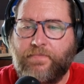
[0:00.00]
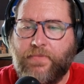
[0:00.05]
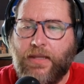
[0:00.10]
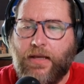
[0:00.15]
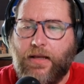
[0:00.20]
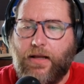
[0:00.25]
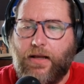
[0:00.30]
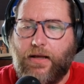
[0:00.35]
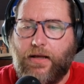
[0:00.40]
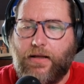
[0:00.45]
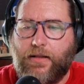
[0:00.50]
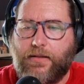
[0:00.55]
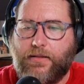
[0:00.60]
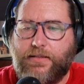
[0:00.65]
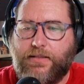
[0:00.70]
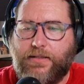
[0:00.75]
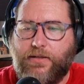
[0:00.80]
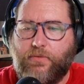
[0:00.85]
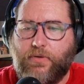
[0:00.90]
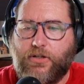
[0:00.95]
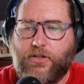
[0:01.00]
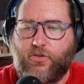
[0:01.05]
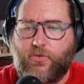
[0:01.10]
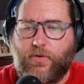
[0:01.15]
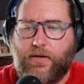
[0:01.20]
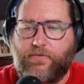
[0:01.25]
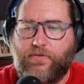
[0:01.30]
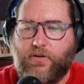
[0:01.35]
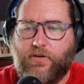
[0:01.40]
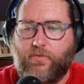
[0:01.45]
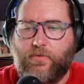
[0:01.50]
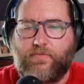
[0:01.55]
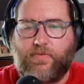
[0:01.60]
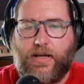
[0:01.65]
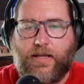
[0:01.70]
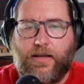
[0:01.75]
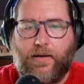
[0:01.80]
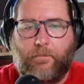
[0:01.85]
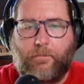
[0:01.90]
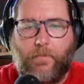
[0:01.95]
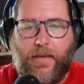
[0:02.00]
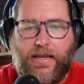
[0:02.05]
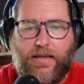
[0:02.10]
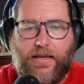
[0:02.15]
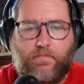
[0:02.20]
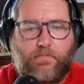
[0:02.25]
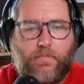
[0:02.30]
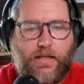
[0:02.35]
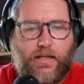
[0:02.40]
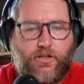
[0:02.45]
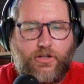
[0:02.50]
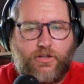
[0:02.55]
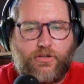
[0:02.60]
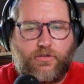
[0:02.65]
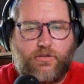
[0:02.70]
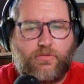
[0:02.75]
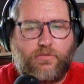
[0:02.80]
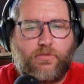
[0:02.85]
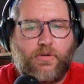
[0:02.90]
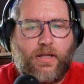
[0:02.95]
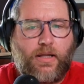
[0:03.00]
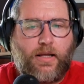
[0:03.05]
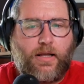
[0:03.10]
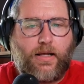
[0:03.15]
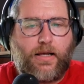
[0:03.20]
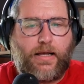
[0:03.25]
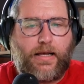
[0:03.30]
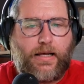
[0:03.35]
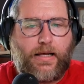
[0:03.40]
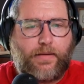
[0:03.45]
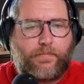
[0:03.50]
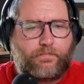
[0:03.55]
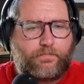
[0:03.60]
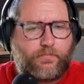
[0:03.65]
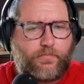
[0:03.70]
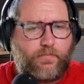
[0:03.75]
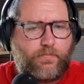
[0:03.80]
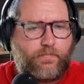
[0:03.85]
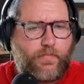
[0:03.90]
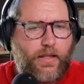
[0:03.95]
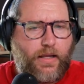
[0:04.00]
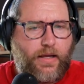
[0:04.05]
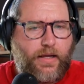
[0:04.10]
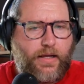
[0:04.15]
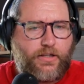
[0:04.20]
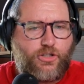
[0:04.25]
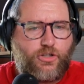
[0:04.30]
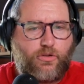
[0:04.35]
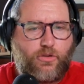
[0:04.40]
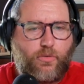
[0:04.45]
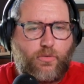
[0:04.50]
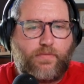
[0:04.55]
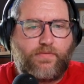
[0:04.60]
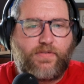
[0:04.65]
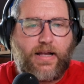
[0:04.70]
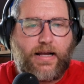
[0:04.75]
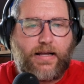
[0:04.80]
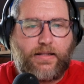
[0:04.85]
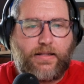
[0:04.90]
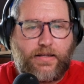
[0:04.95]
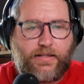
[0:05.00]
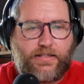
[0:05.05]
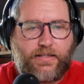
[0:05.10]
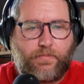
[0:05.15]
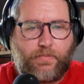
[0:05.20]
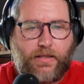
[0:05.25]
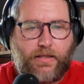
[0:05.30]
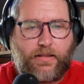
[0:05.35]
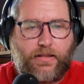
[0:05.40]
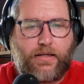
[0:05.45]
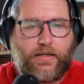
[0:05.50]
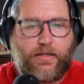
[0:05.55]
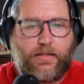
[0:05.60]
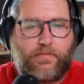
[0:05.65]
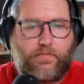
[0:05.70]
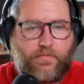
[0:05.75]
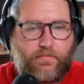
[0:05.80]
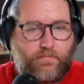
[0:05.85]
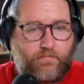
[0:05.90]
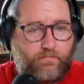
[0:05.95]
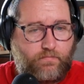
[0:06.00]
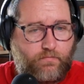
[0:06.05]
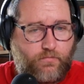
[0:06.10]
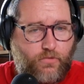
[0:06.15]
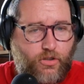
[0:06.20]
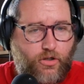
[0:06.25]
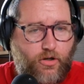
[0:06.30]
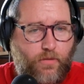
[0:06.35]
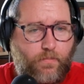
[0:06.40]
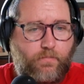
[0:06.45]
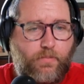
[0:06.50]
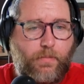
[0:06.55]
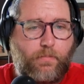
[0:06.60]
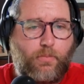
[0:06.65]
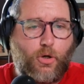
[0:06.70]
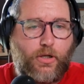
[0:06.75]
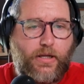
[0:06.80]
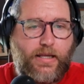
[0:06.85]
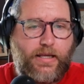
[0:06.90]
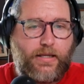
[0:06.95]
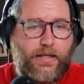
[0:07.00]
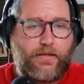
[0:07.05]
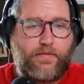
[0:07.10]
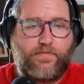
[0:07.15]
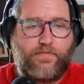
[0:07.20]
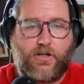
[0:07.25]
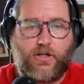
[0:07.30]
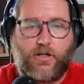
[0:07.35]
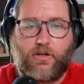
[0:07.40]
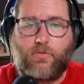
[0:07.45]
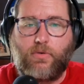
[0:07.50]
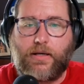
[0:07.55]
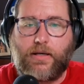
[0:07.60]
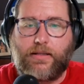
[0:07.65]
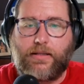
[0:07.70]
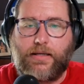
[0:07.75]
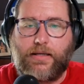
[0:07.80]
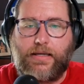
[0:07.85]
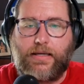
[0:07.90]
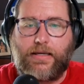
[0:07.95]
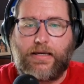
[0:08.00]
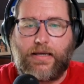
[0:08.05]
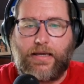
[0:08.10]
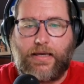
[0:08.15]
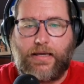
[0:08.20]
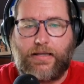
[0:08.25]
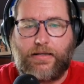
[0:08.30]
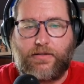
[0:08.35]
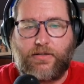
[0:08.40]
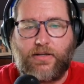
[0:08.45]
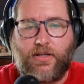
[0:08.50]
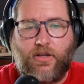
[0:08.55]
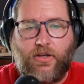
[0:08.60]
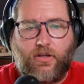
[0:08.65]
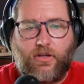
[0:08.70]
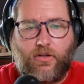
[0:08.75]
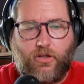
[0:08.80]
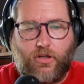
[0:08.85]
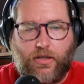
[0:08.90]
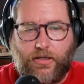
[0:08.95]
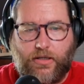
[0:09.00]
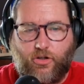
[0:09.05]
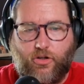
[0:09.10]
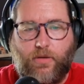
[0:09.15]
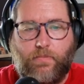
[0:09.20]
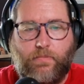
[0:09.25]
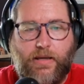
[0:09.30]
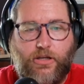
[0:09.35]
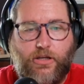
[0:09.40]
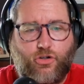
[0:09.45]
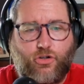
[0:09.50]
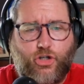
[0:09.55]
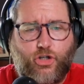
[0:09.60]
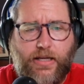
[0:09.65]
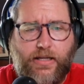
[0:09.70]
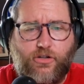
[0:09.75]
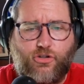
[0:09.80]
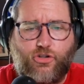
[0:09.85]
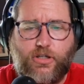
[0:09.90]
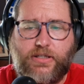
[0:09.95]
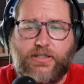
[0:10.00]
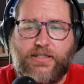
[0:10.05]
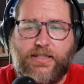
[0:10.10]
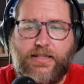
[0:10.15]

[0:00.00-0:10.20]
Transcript: Let's see, what else do we have here? We've got a main menu. So that we've got like something that can, be put in very quickly, and you can make your changes.